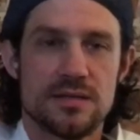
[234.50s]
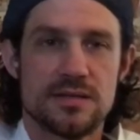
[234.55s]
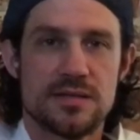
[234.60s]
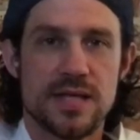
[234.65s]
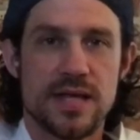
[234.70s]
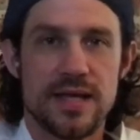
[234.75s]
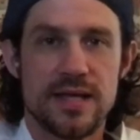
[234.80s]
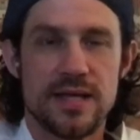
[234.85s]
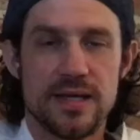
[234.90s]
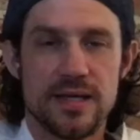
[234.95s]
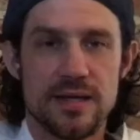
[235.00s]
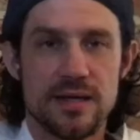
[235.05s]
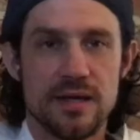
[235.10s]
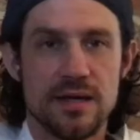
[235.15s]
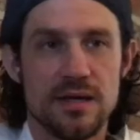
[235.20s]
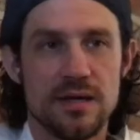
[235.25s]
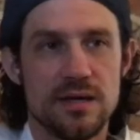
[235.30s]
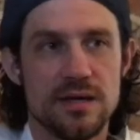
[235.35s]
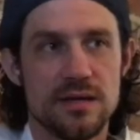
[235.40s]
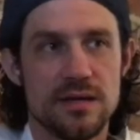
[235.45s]
taking
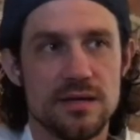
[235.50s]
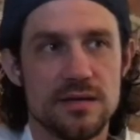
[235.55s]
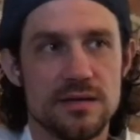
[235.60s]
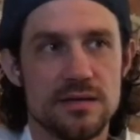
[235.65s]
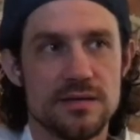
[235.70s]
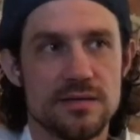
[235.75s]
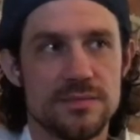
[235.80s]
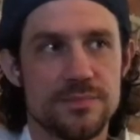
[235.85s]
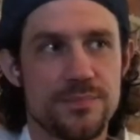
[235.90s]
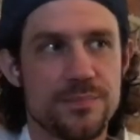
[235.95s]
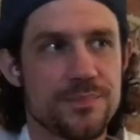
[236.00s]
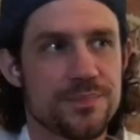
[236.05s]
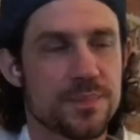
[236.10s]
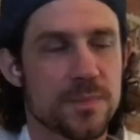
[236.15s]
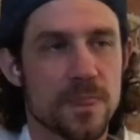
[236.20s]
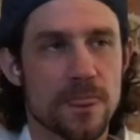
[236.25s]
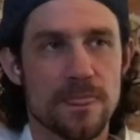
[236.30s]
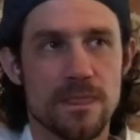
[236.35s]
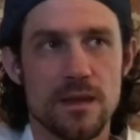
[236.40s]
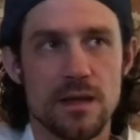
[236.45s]

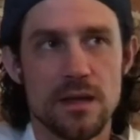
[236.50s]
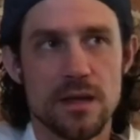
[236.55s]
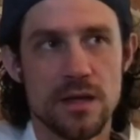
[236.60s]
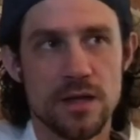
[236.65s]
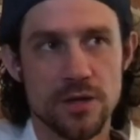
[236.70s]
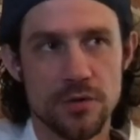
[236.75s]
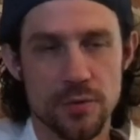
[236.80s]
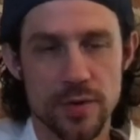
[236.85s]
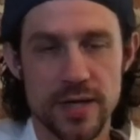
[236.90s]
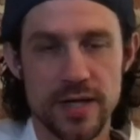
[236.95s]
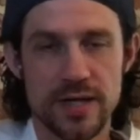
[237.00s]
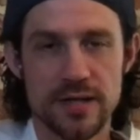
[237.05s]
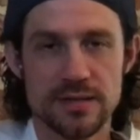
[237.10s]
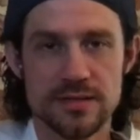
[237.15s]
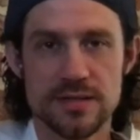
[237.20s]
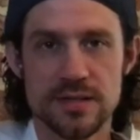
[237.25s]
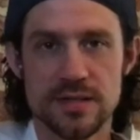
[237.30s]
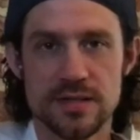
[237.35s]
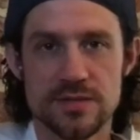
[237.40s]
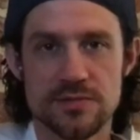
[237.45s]

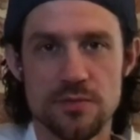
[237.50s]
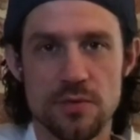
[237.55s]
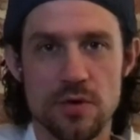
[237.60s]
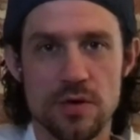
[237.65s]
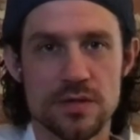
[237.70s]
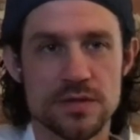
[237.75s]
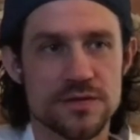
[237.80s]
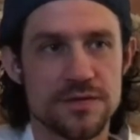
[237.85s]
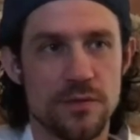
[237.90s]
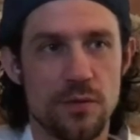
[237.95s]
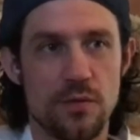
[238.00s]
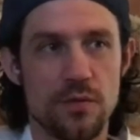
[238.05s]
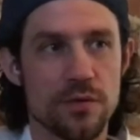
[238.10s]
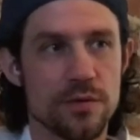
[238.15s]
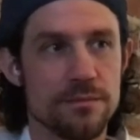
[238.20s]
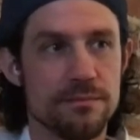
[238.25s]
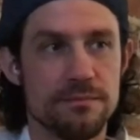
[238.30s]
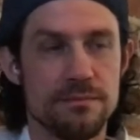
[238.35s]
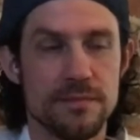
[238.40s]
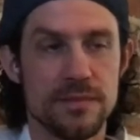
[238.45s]
ingredients in its rawest
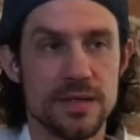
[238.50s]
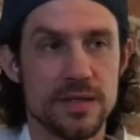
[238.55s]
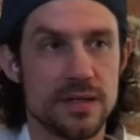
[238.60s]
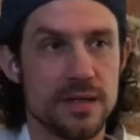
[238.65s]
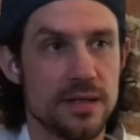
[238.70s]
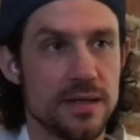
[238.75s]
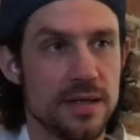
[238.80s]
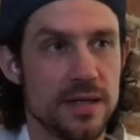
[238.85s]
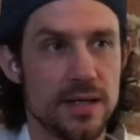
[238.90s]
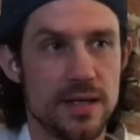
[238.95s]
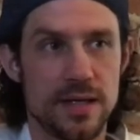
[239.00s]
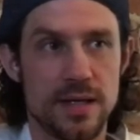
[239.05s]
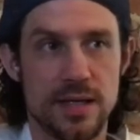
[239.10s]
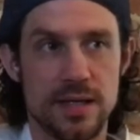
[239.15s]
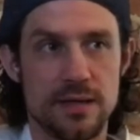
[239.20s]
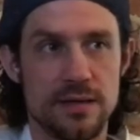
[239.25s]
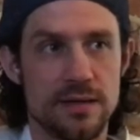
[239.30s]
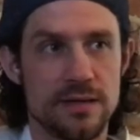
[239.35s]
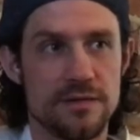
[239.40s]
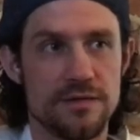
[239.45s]
form
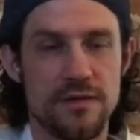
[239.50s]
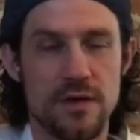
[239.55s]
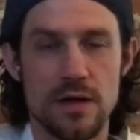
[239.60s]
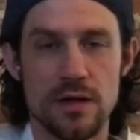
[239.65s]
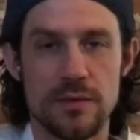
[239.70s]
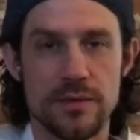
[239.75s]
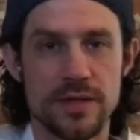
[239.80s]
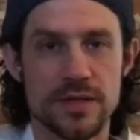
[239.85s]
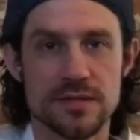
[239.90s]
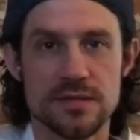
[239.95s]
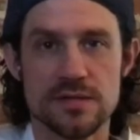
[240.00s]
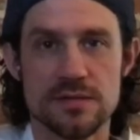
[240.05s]
and then following a